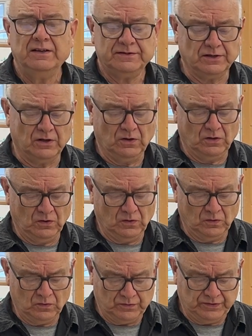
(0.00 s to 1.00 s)

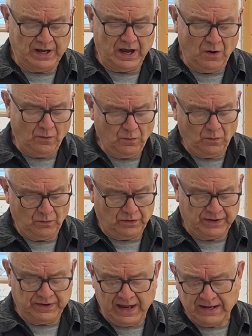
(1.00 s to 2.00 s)
So now
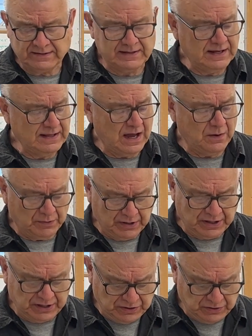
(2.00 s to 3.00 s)
the next thing that
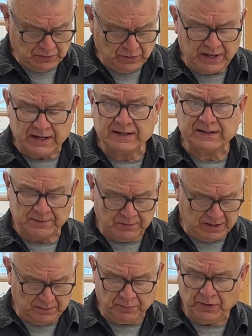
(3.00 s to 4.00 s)
we're going to do is
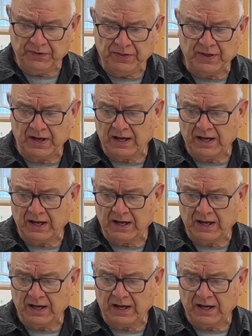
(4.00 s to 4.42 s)
I'm going to put